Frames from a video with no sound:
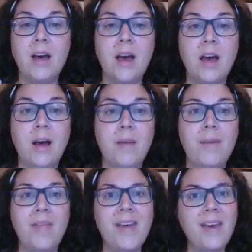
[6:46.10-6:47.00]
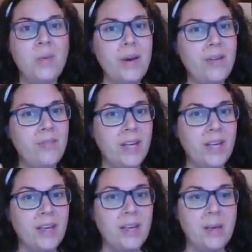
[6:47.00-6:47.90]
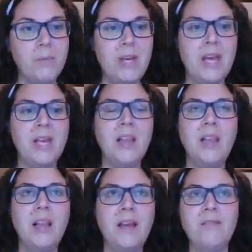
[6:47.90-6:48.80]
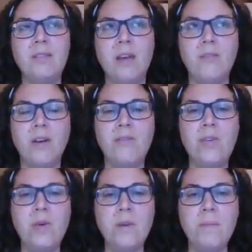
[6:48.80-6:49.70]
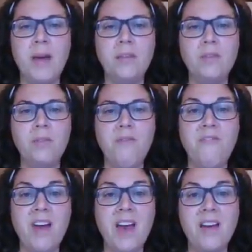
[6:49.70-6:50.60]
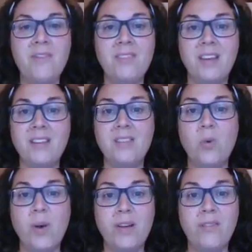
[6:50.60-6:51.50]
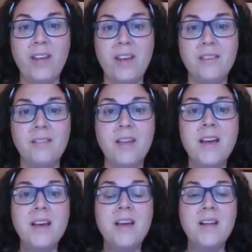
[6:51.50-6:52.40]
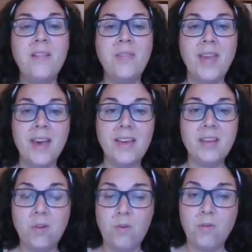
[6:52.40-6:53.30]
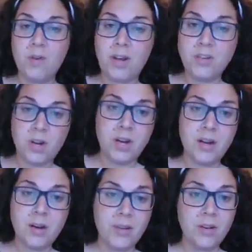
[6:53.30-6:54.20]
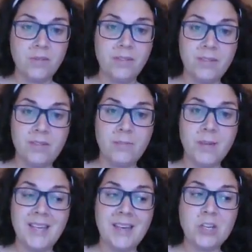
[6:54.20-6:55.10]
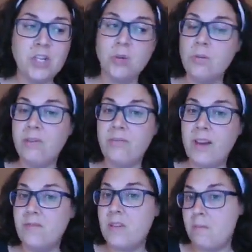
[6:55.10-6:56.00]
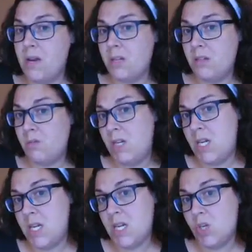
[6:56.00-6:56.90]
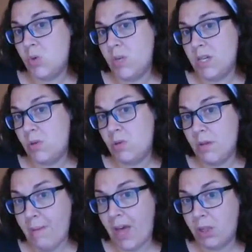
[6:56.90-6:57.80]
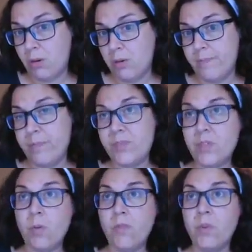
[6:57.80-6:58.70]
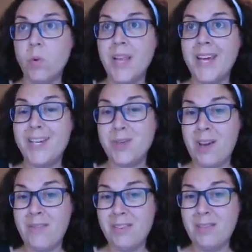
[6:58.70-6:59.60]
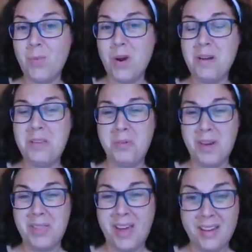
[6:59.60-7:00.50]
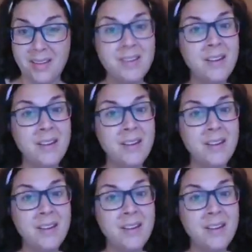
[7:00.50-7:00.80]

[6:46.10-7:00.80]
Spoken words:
And that quick flick can be a lifesaver. If you can master 5-6 quick flicks, that can override your autonomic nervous system and get you the 5-10 minutes you need to get to the bathroom. So if you're like driving somewhere and you get that